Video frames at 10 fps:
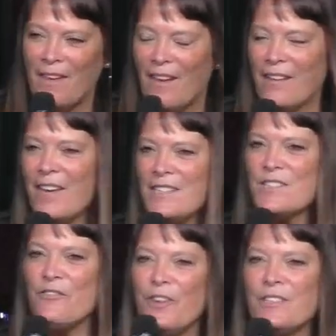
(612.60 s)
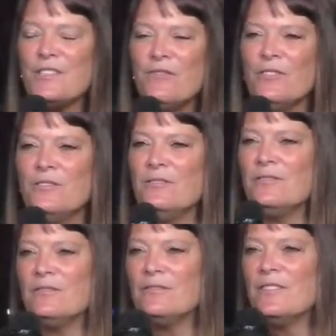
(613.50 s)
Okay, so first of all,
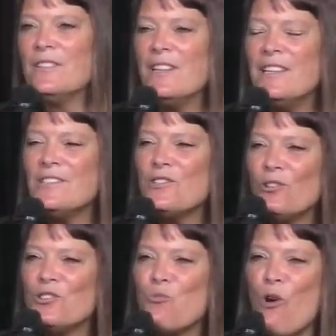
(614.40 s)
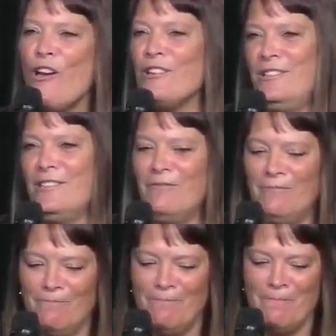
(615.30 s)
it's God's word.
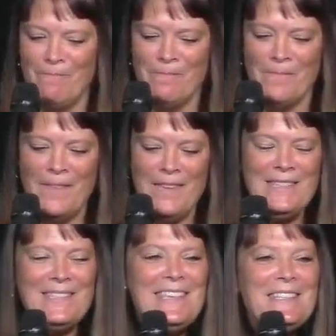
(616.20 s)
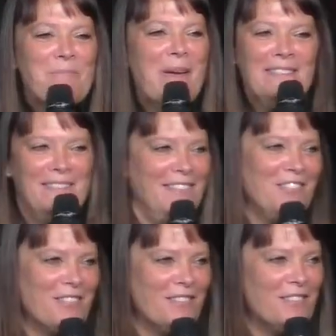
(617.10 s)
It's his
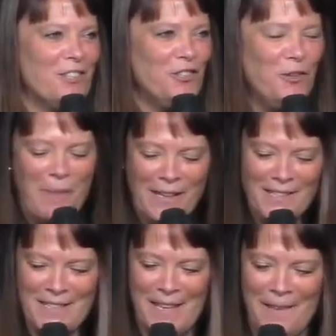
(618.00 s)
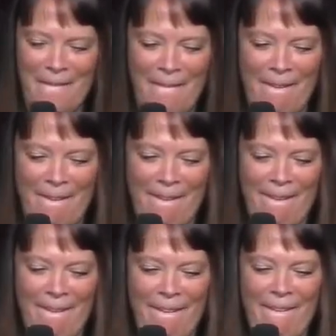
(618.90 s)
message to humanity.
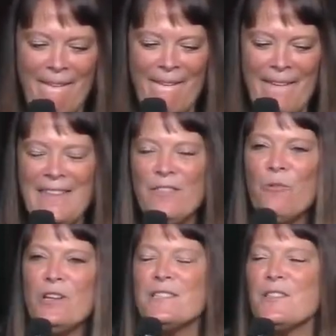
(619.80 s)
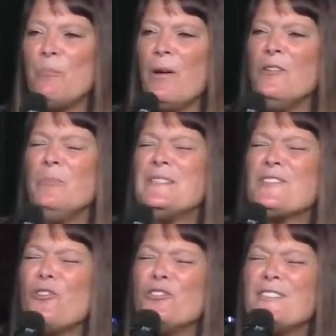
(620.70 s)
In the words of the Pope, it's
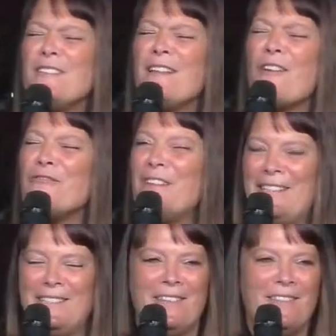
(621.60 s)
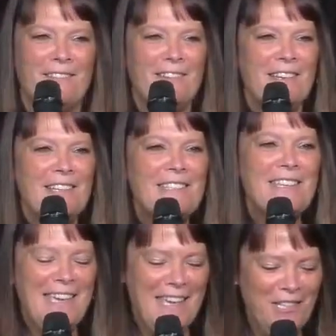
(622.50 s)
God's love letter to
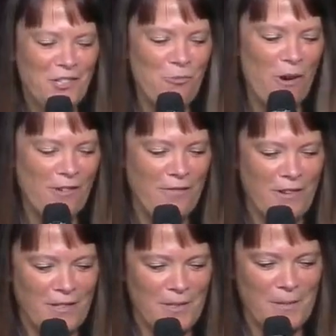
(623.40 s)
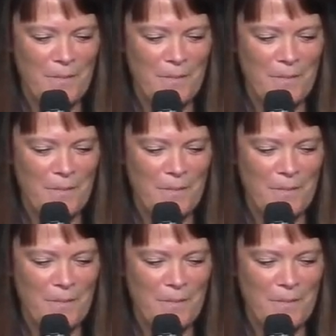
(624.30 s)
each one of us.